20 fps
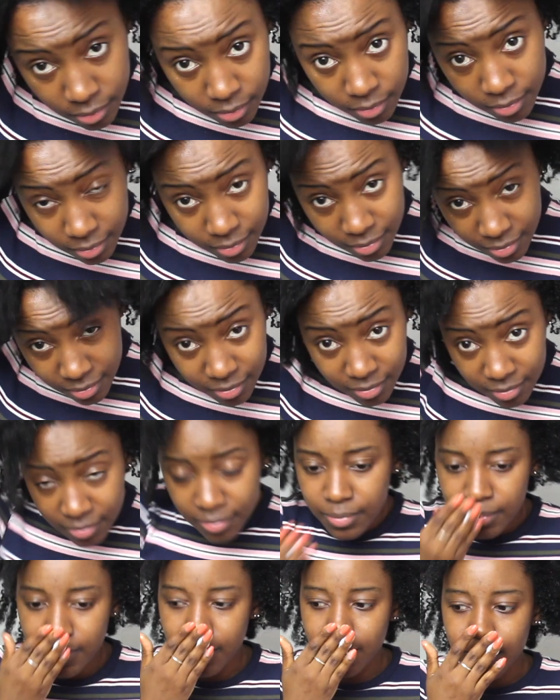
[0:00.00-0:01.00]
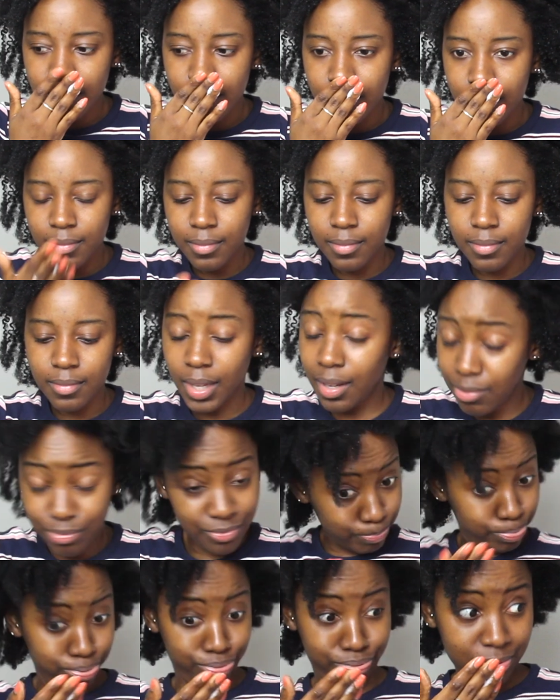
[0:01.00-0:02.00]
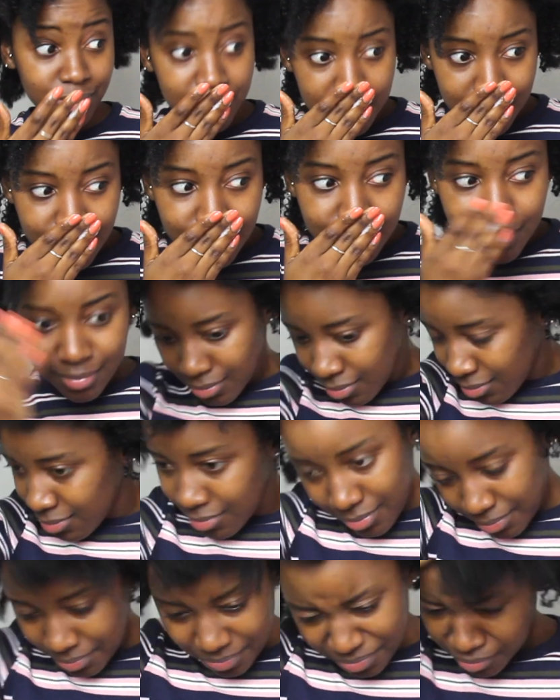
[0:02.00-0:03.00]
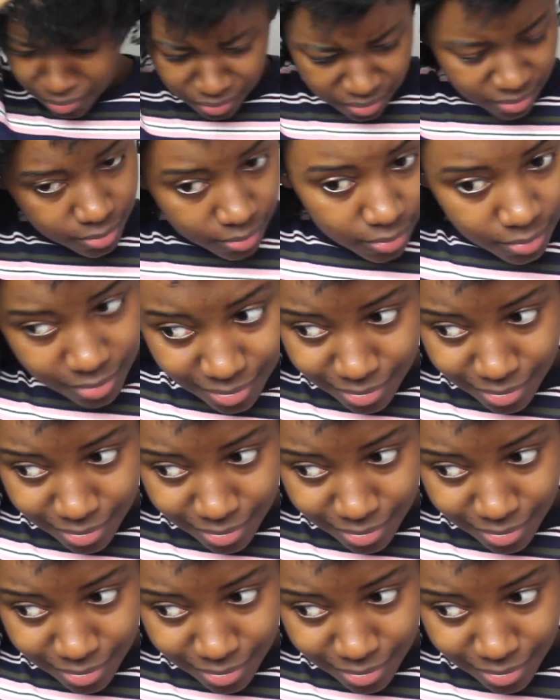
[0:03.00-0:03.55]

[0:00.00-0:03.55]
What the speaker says: I would have to say that the smell is overpowering.